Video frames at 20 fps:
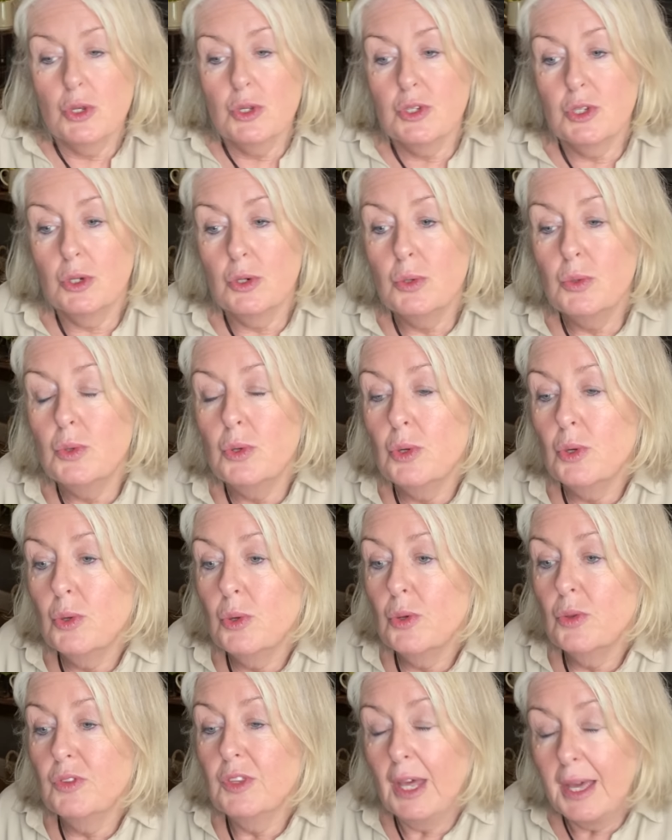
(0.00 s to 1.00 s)
So
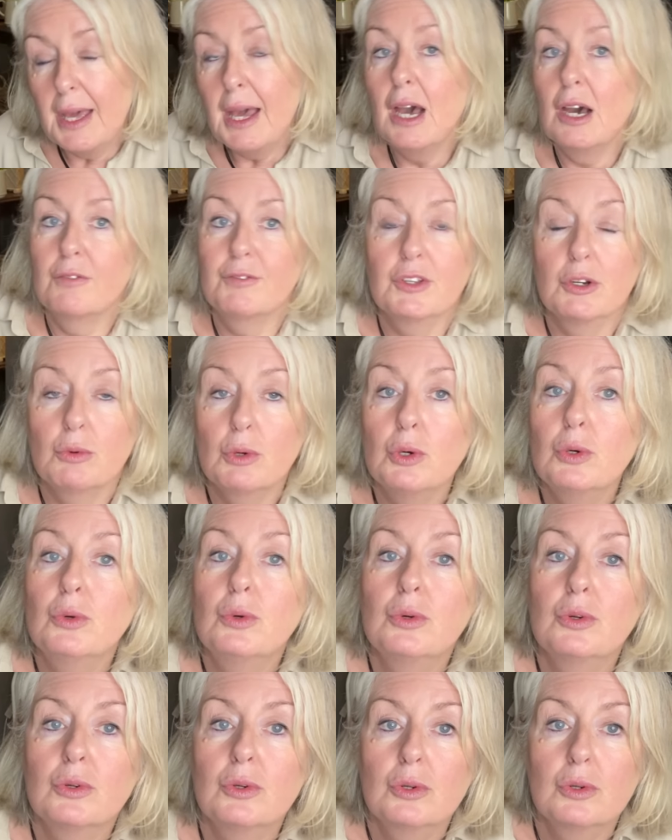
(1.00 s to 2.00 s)
they have their
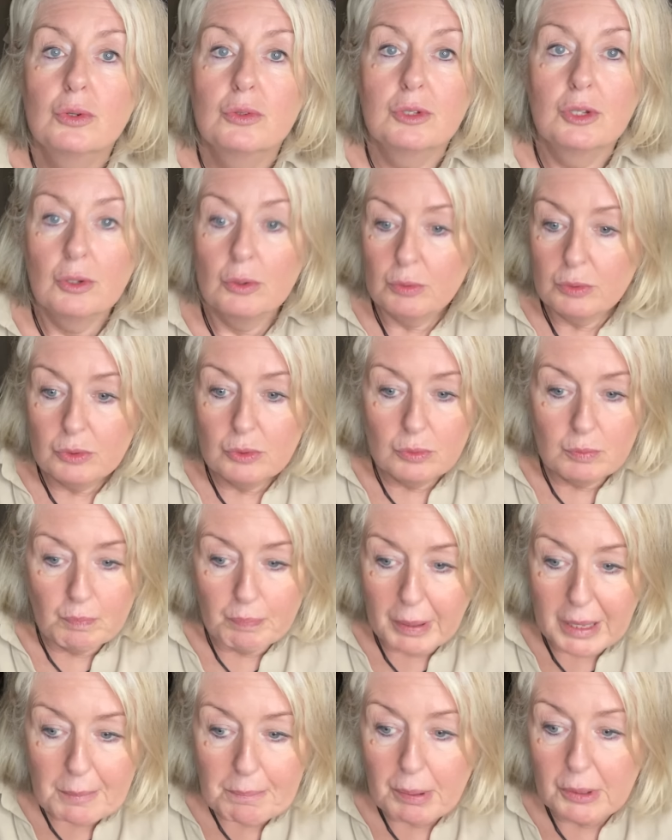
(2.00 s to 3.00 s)
own, the
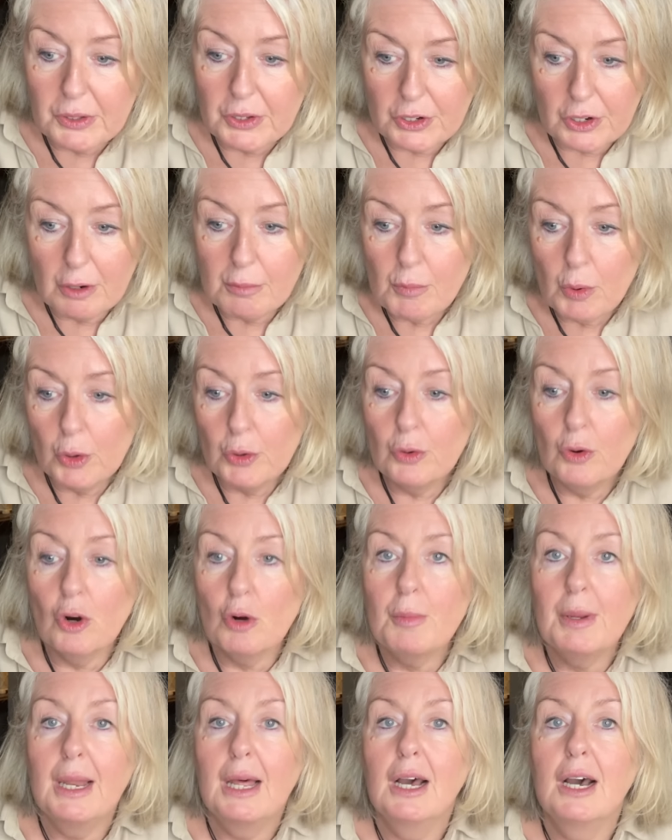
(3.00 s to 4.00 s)
people that are more
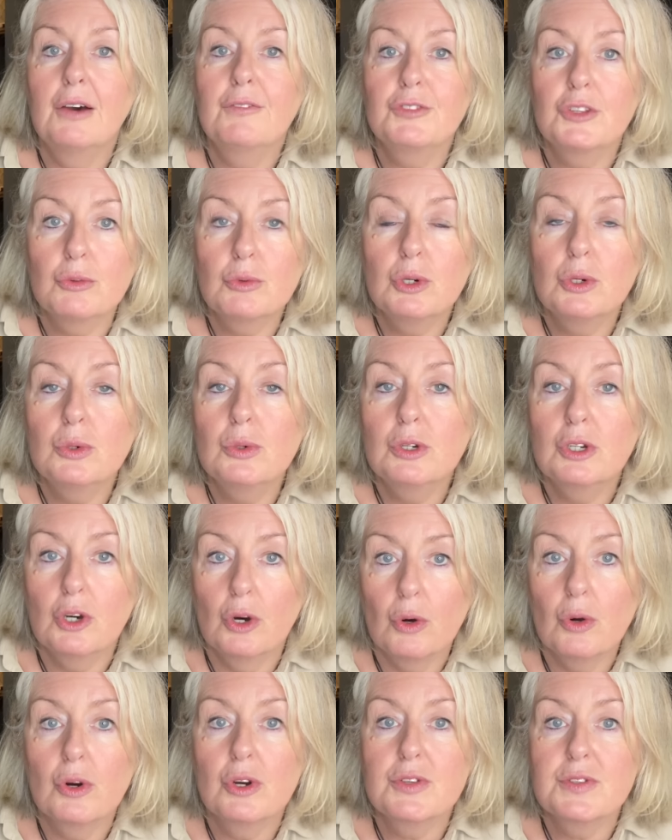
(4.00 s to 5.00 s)
normal have their own
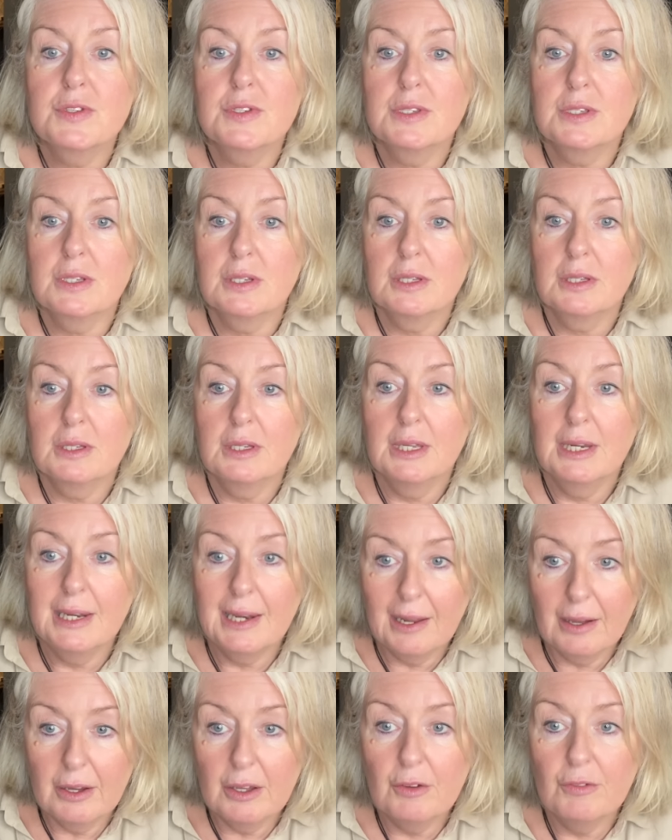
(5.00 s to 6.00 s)
course in
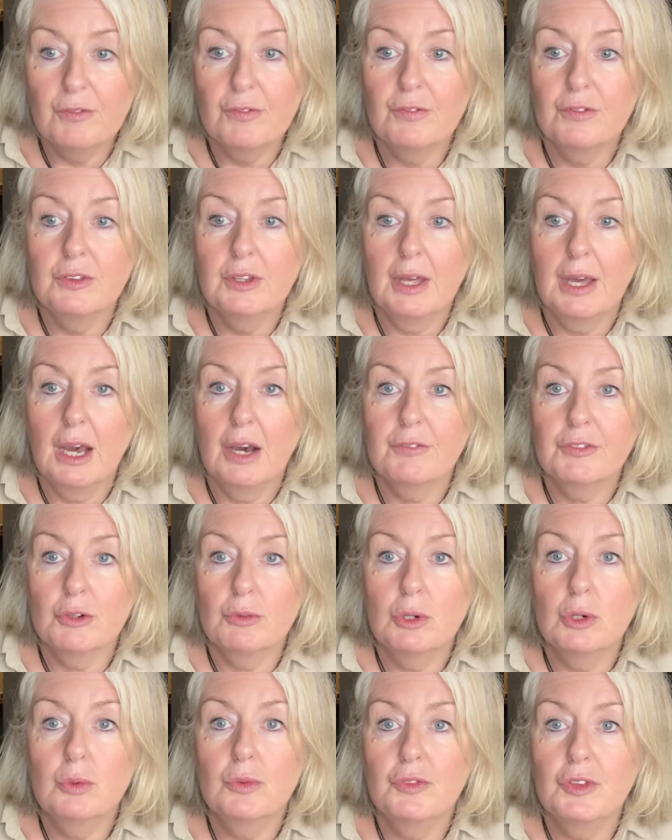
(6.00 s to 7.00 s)
life. They have their
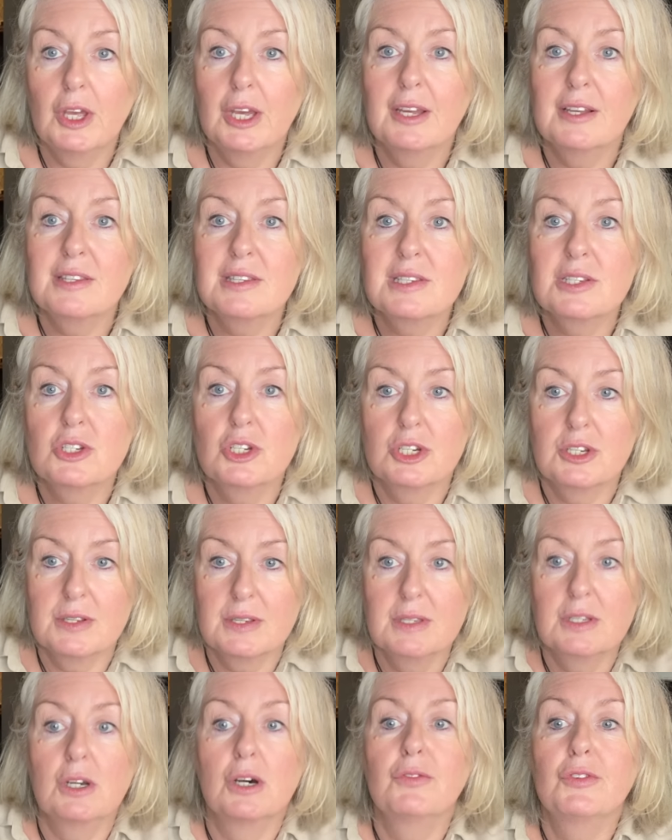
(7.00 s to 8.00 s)
own things to
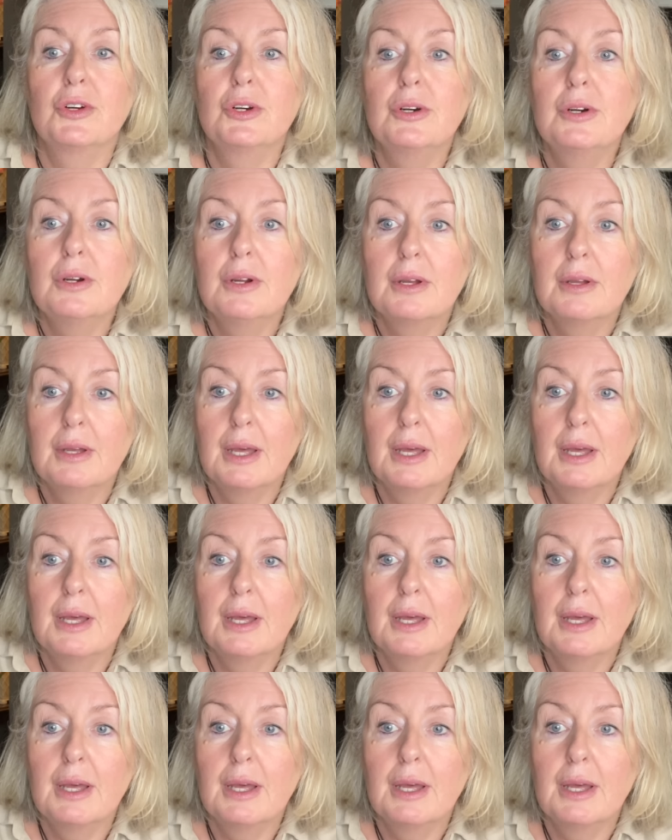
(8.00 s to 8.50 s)
discover.